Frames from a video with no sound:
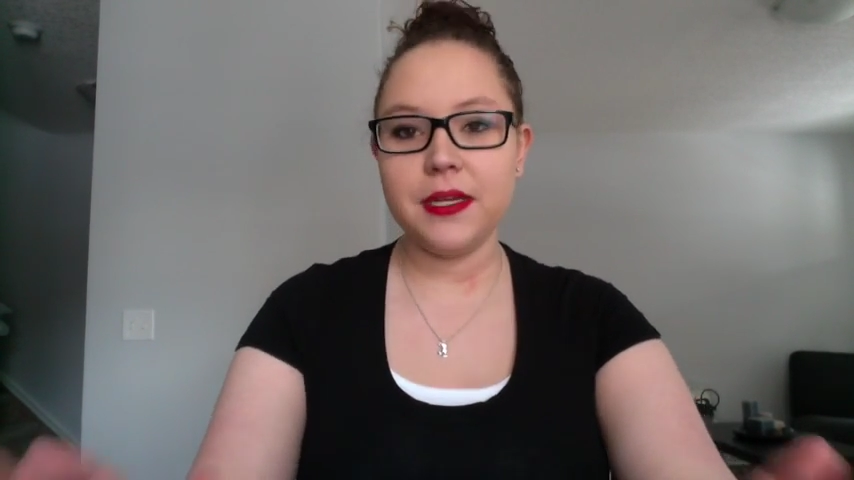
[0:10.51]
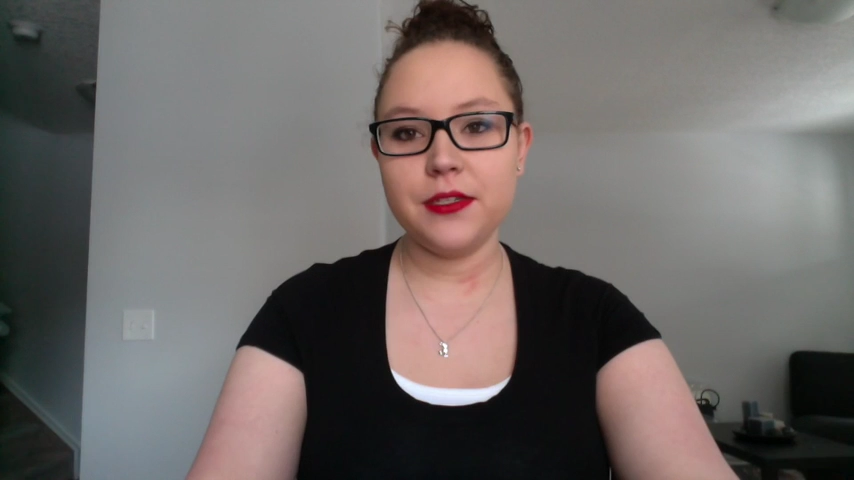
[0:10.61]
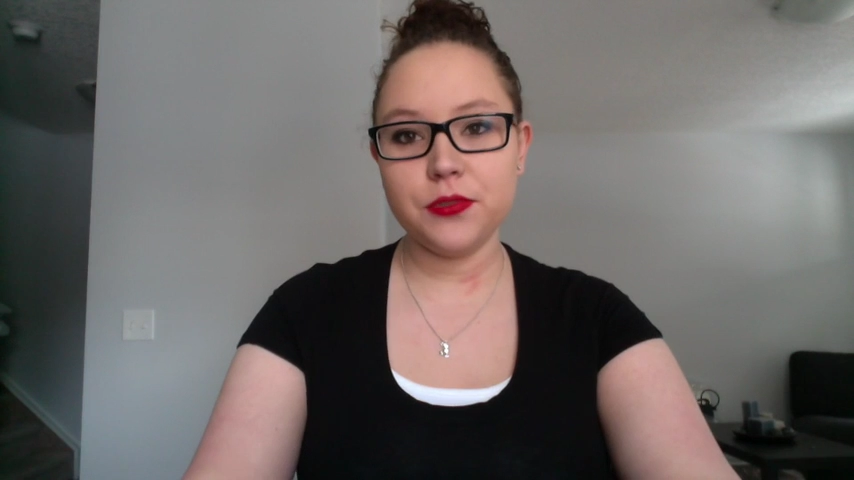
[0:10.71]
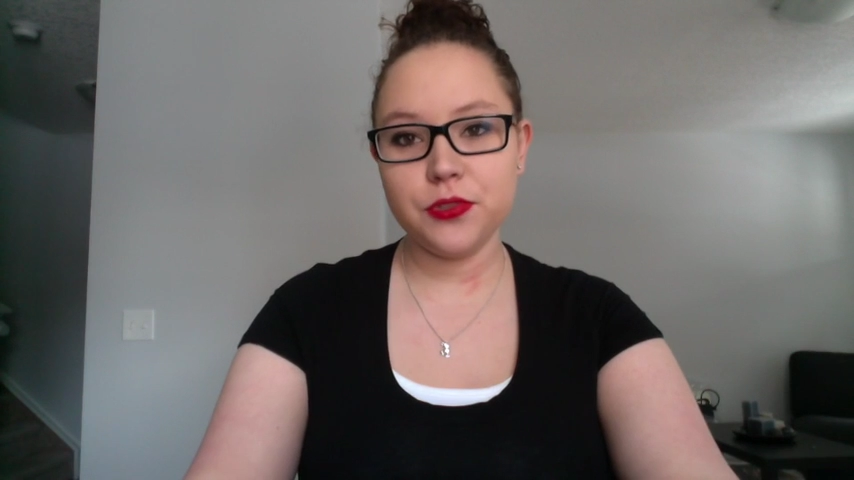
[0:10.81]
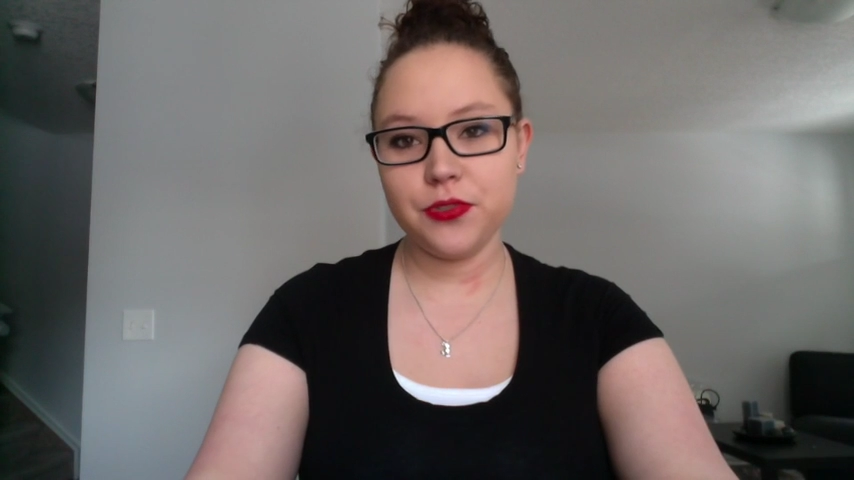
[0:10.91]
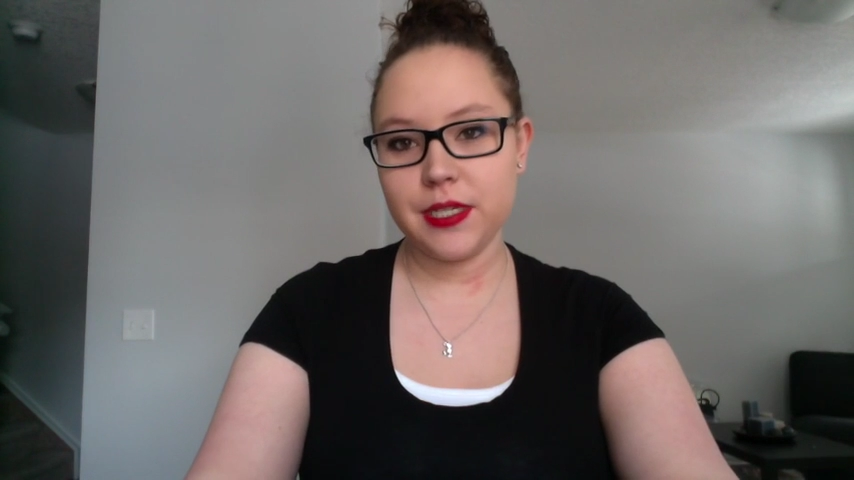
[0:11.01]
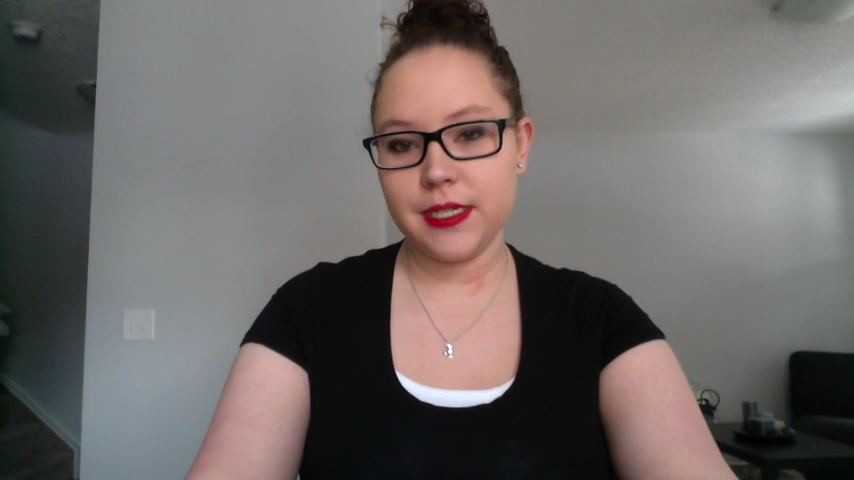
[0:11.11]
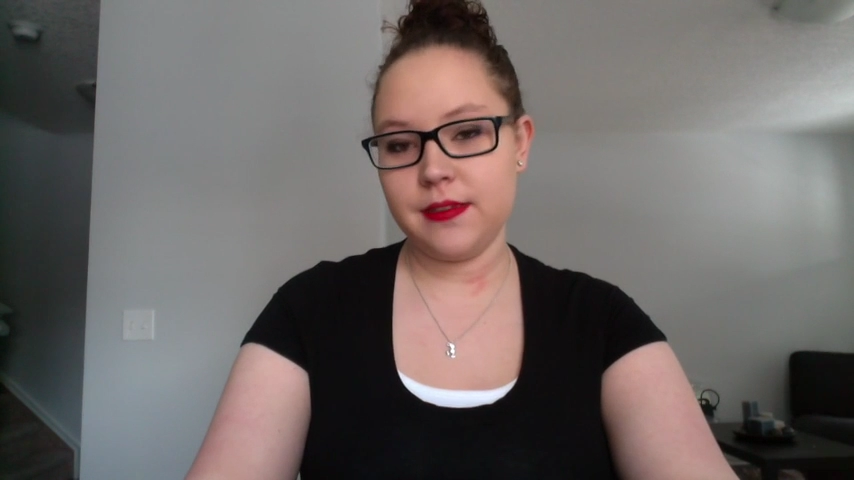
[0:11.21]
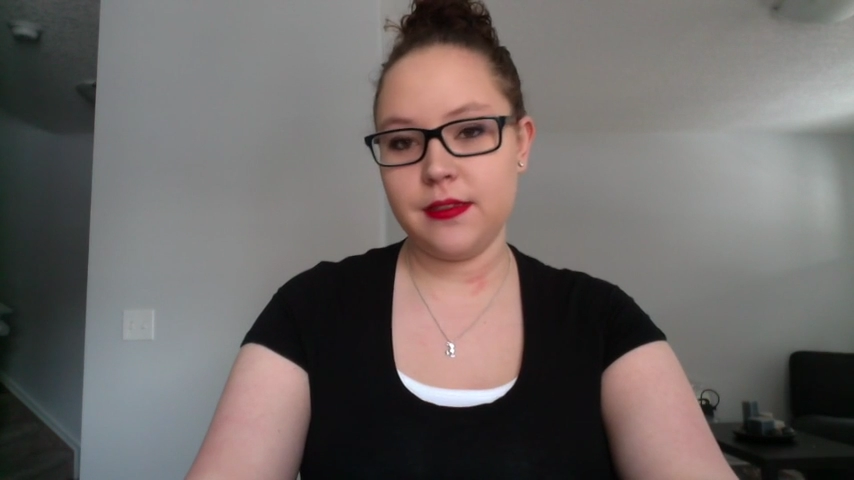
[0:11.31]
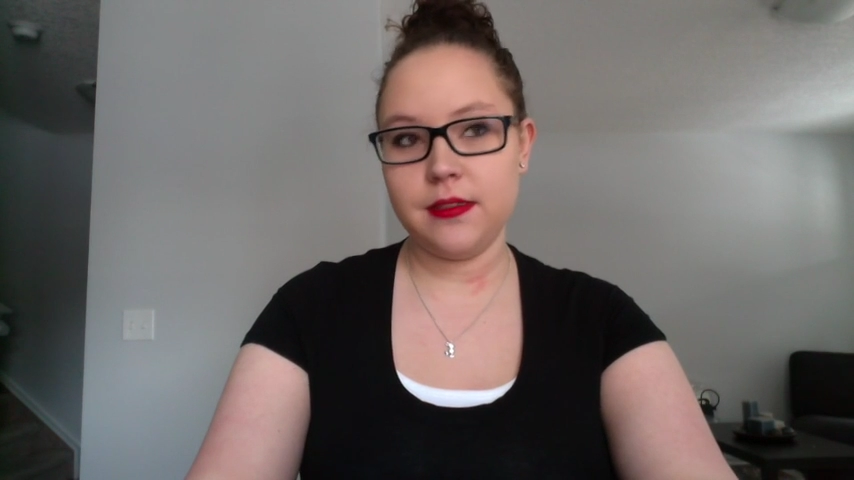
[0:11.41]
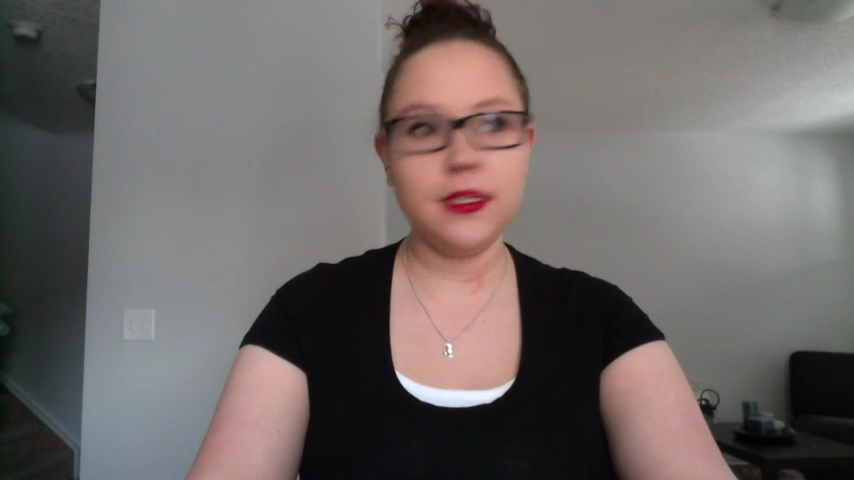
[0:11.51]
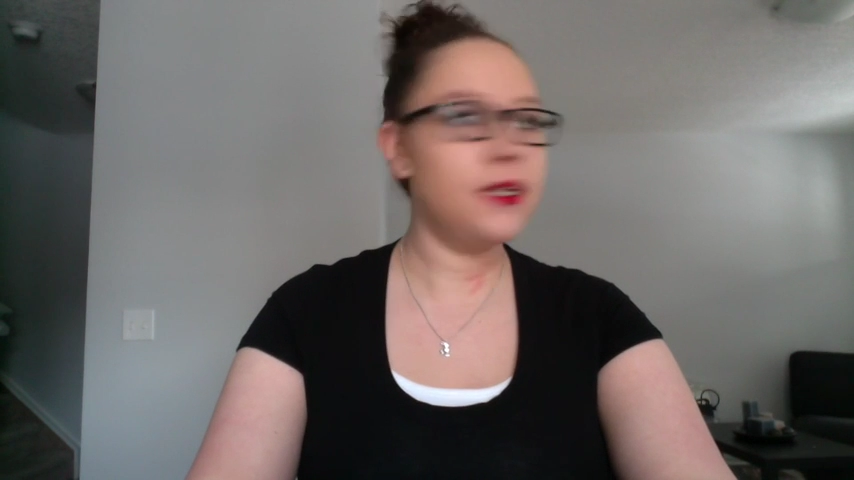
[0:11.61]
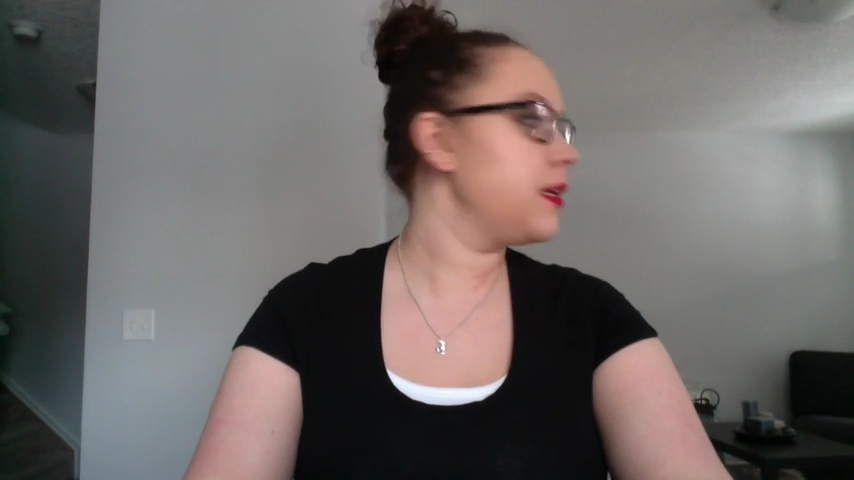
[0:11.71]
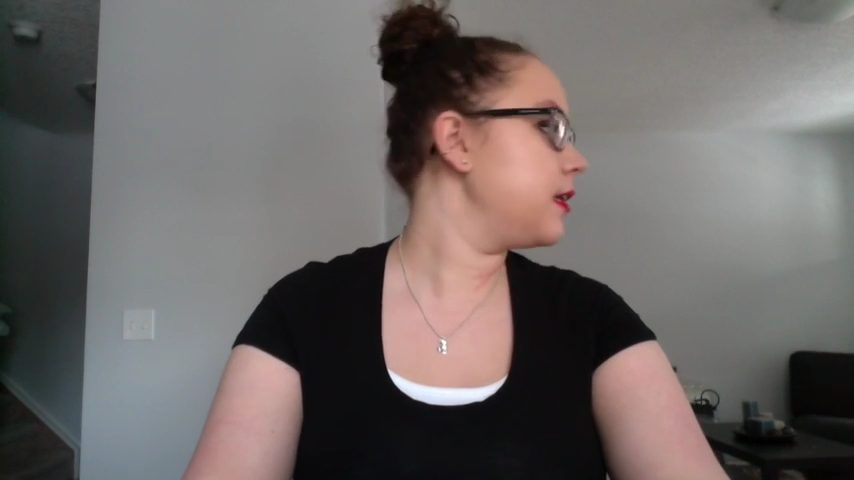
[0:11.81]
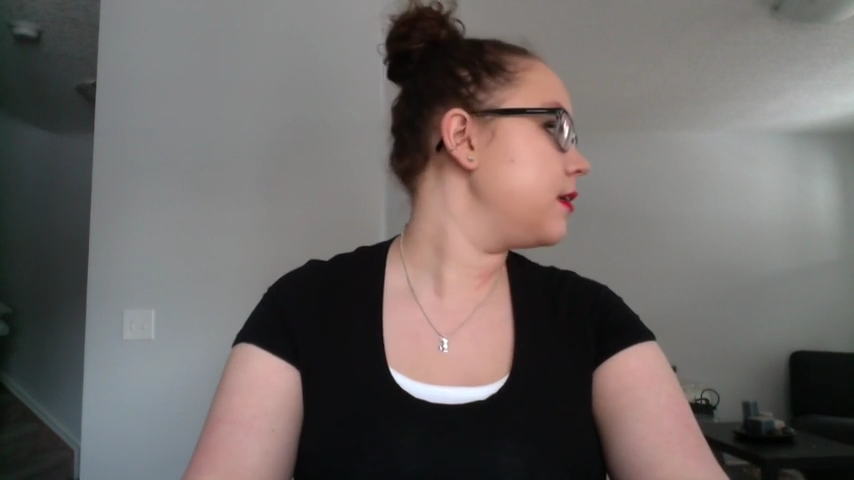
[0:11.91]
I told you
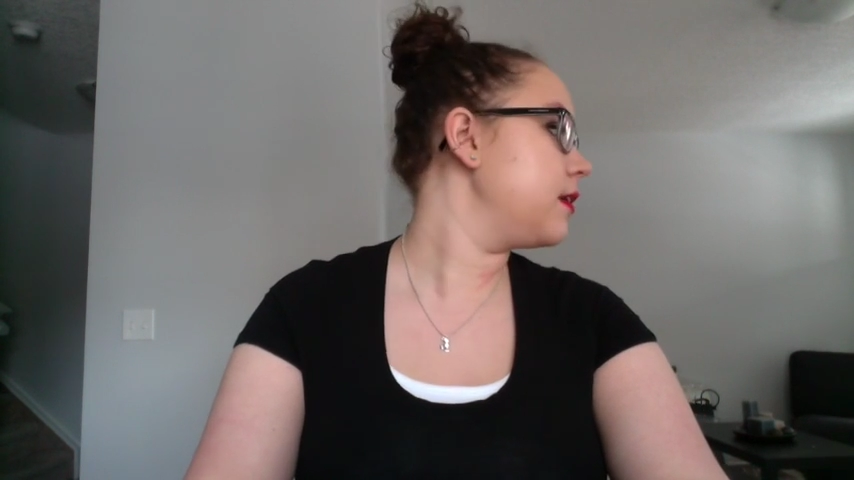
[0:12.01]
guys